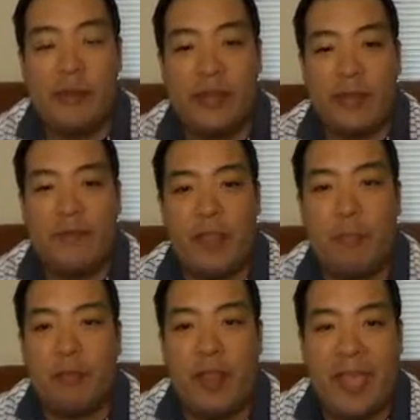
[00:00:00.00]
will definitely
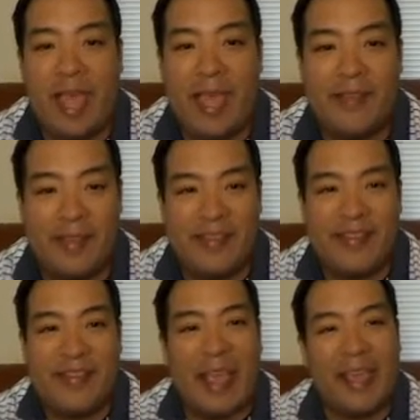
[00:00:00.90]
play as a
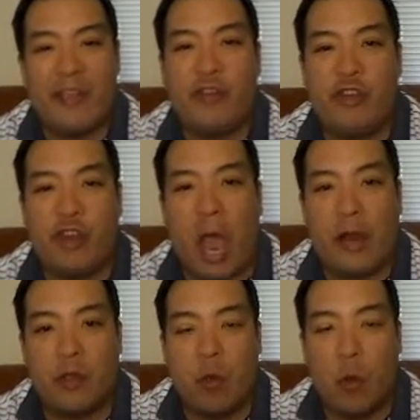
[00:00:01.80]
second
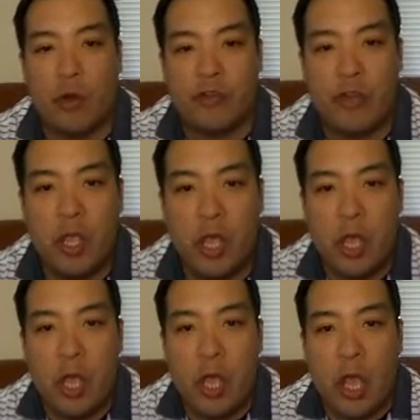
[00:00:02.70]
shot course.
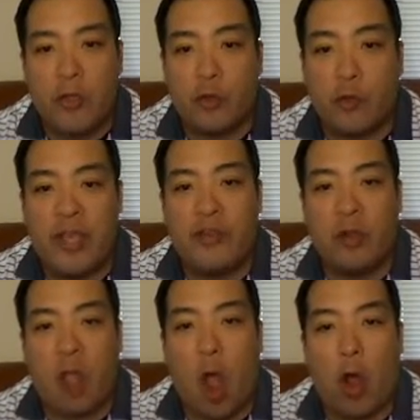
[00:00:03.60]
The greens
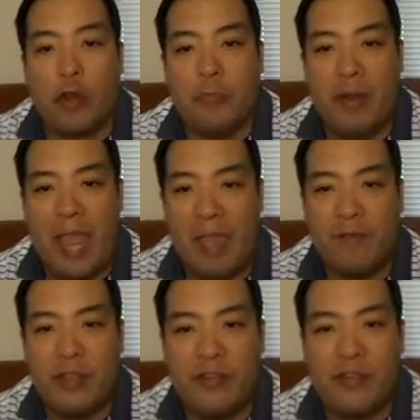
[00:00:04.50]
are large but heavily